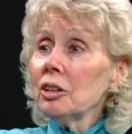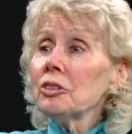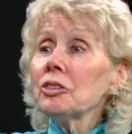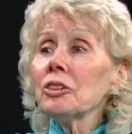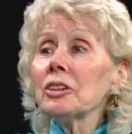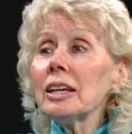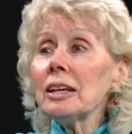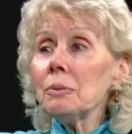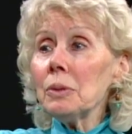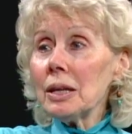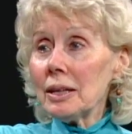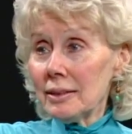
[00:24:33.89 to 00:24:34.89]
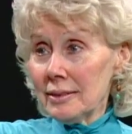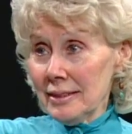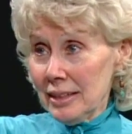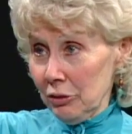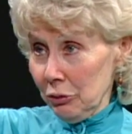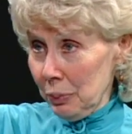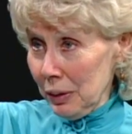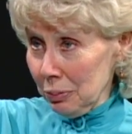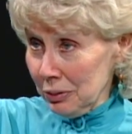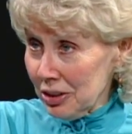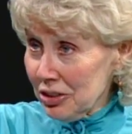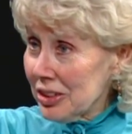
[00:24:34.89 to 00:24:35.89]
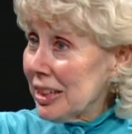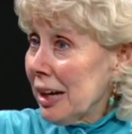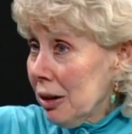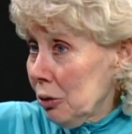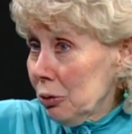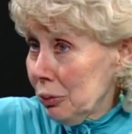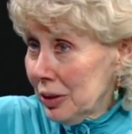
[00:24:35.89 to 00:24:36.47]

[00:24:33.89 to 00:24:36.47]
So they may self publish now,